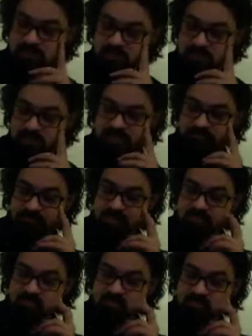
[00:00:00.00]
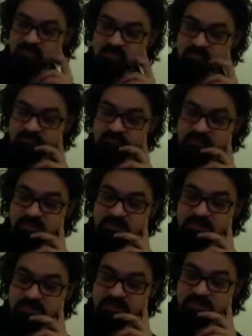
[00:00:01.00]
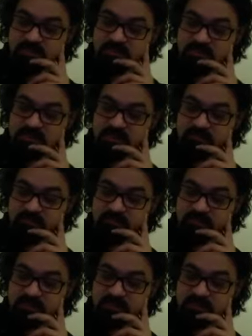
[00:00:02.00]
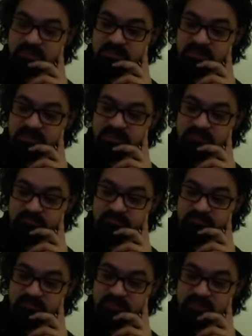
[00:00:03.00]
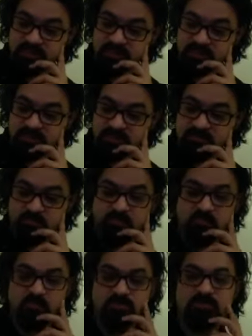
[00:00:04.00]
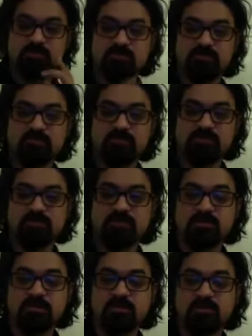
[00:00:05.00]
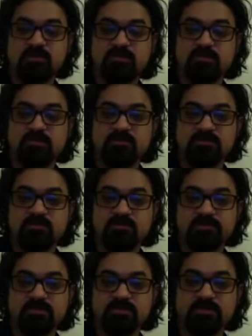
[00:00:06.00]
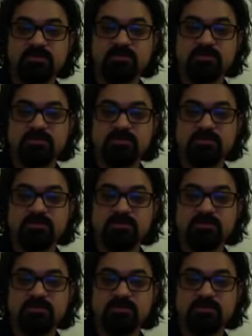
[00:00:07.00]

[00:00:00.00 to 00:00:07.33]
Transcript: dimension of existence itself, right? Um, well, what's your what's your take on on all of this?